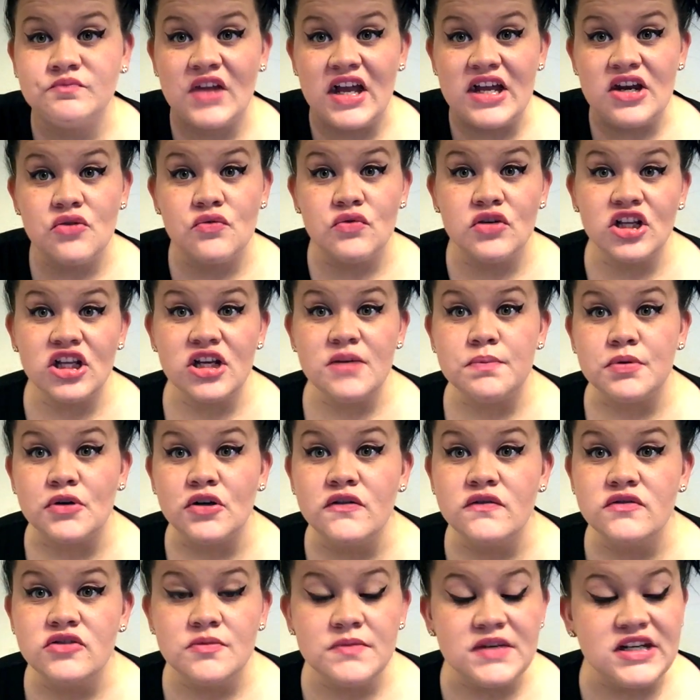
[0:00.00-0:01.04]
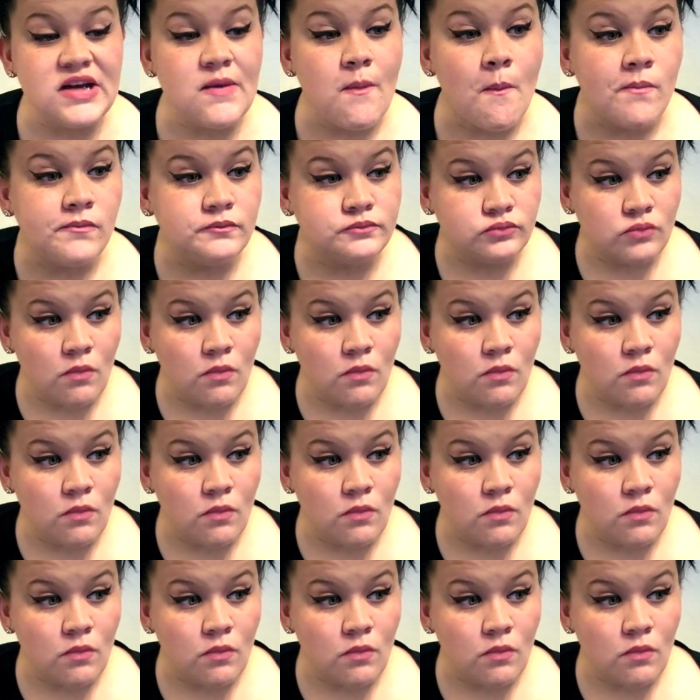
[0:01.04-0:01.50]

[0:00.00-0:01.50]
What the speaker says: And it really proved to me